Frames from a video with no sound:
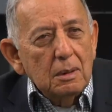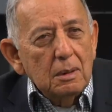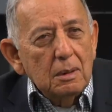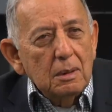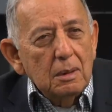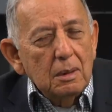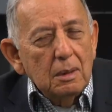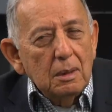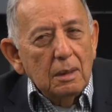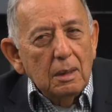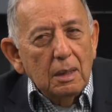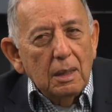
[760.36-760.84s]

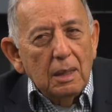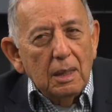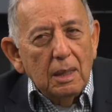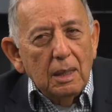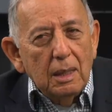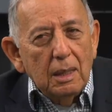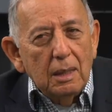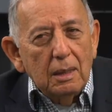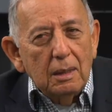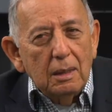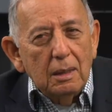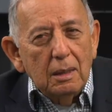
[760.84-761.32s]
uh,
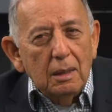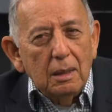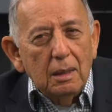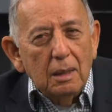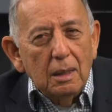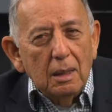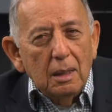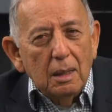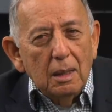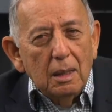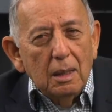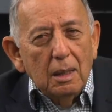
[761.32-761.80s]
and
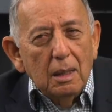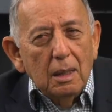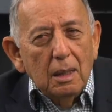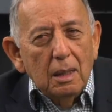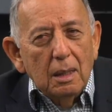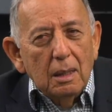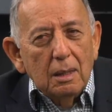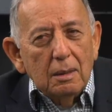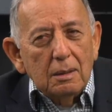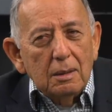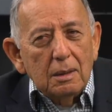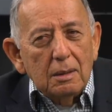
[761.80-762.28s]

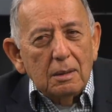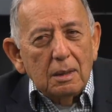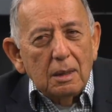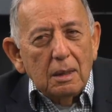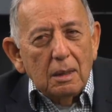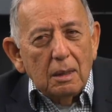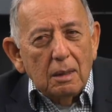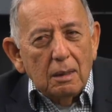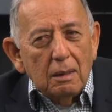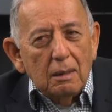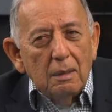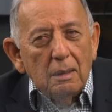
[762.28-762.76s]
that
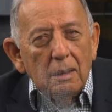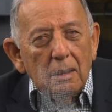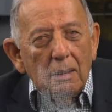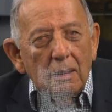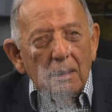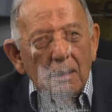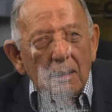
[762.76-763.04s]
they are